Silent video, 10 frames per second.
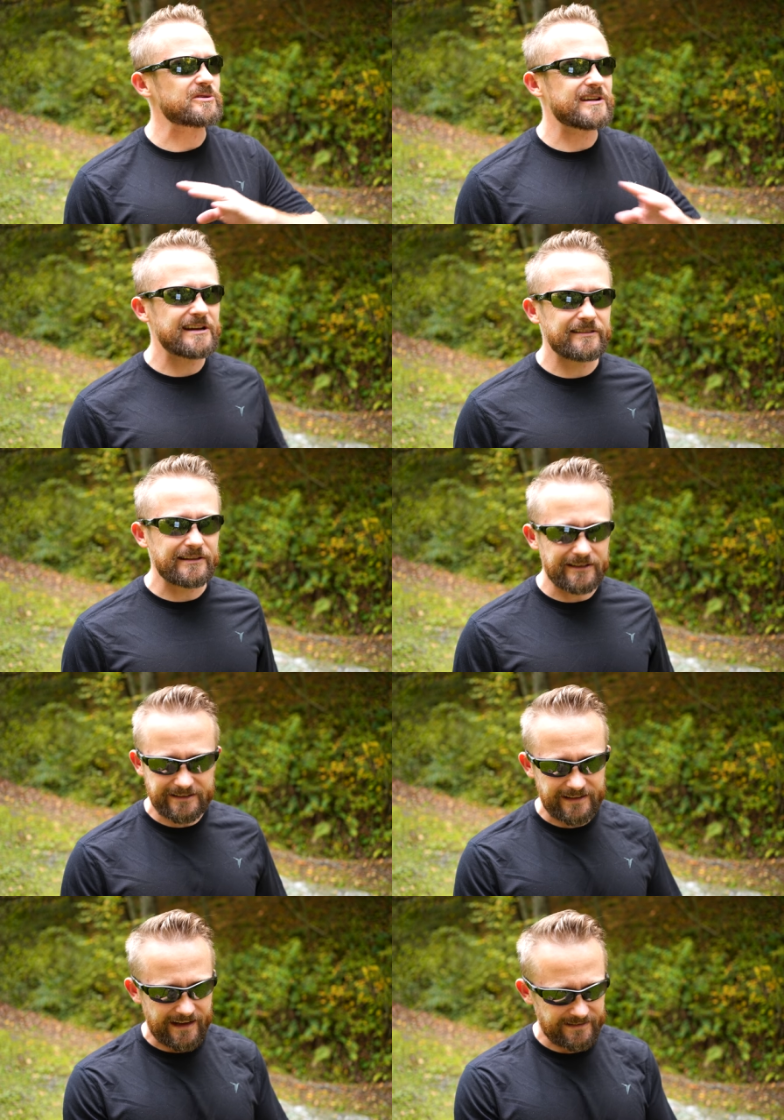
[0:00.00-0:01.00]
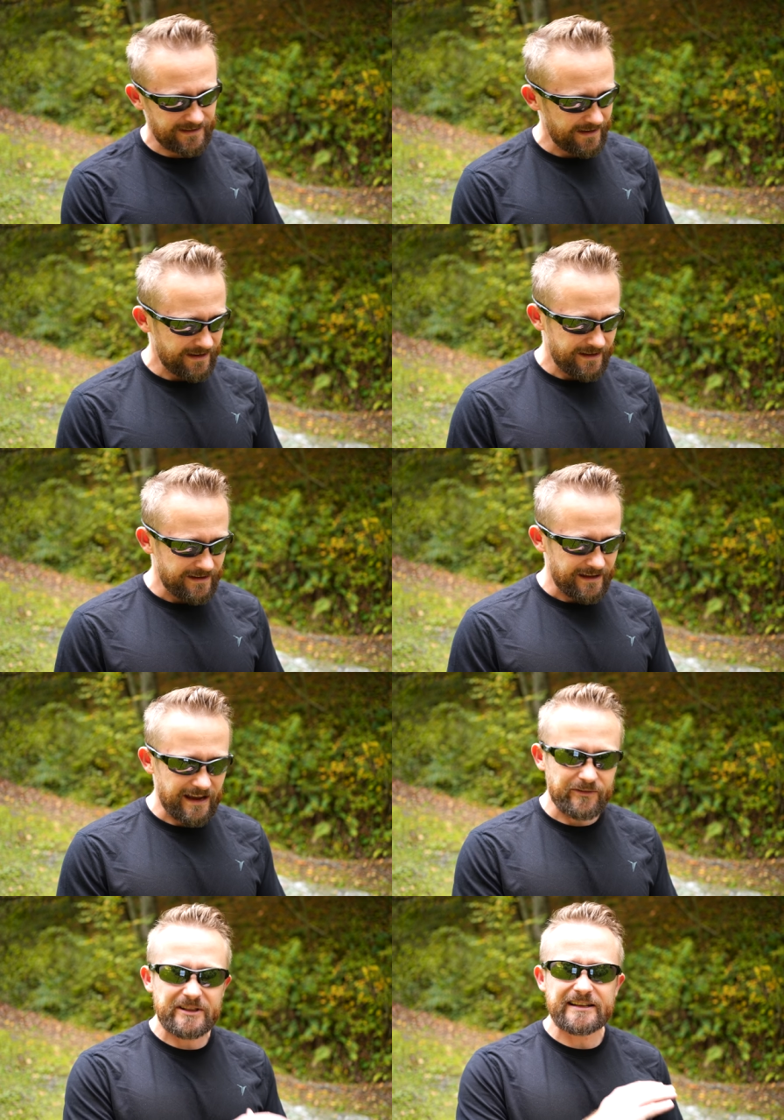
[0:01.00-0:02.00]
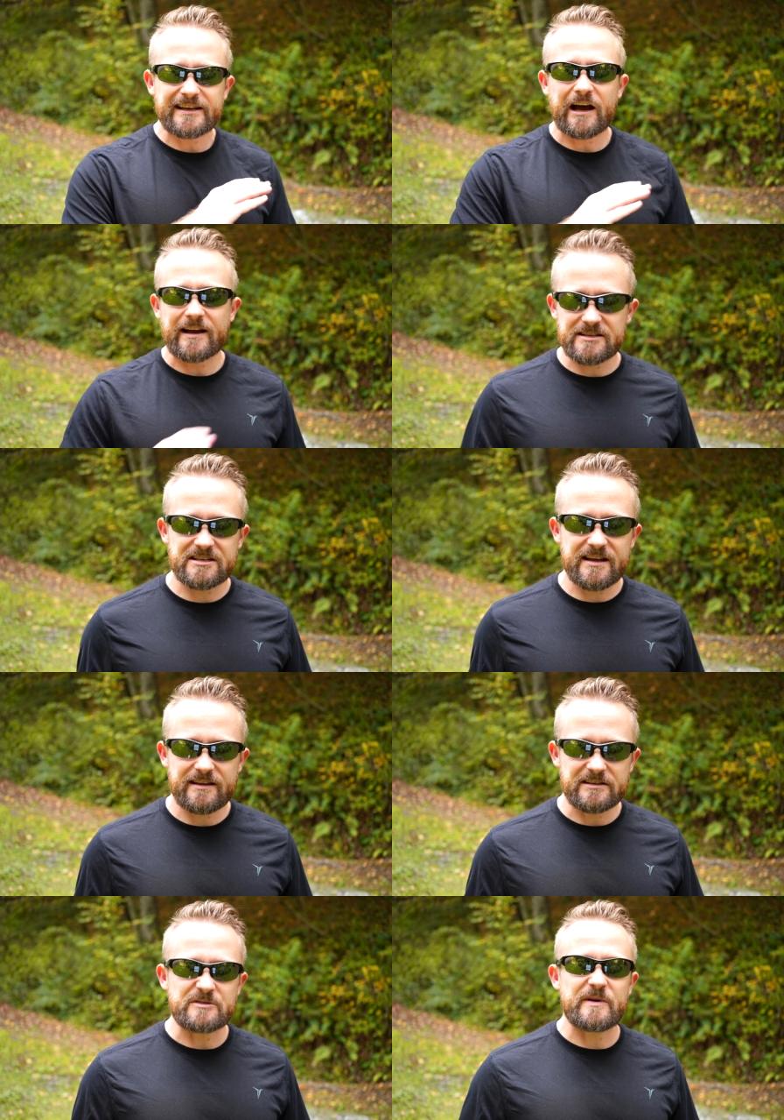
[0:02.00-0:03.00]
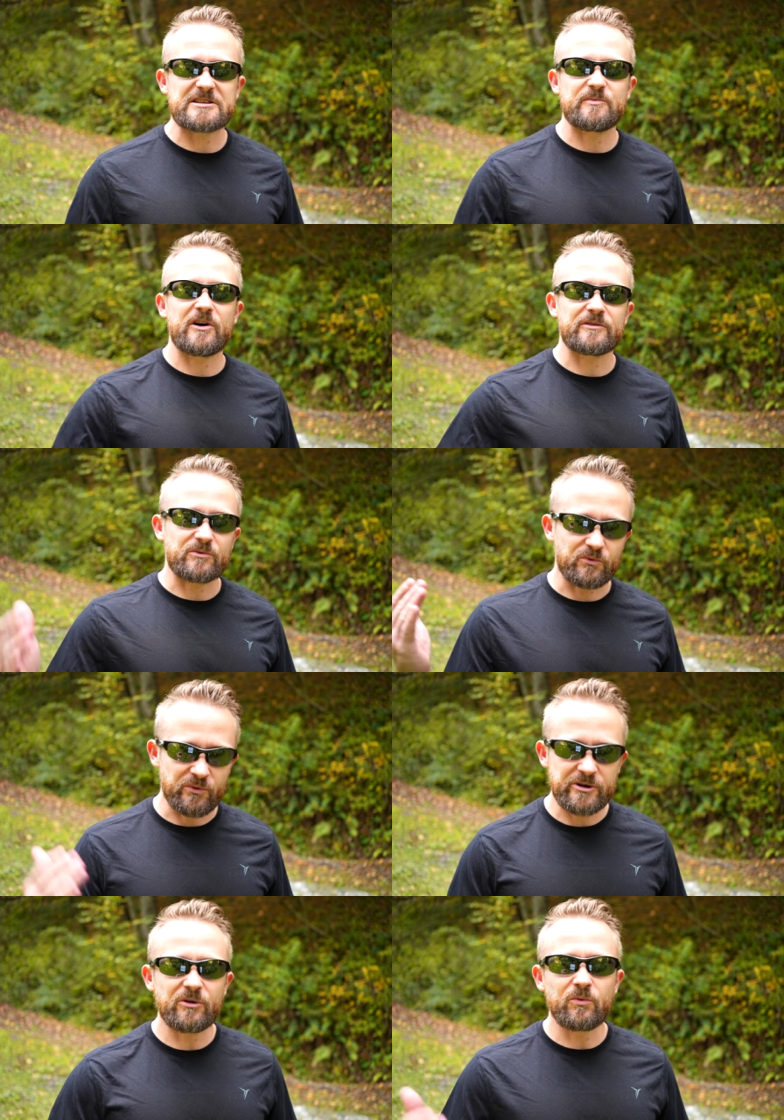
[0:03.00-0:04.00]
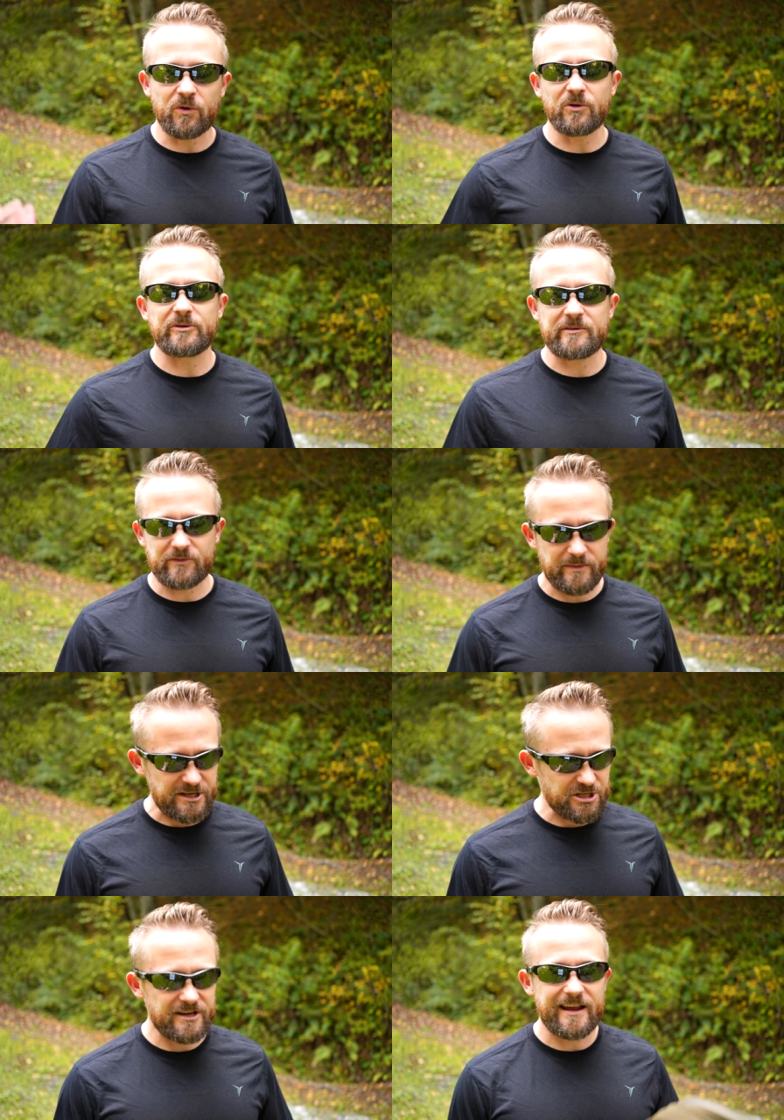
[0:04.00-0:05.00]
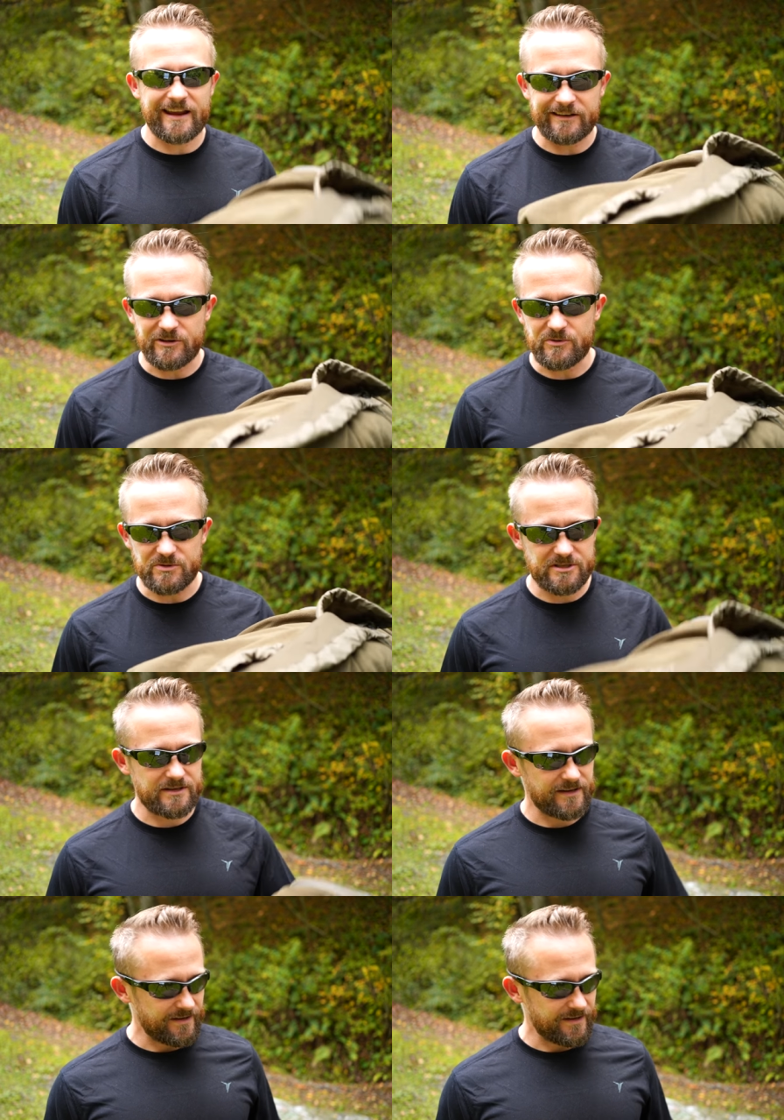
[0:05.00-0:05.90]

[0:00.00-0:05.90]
or anything like that. Everything that I state is based upon real world information and use.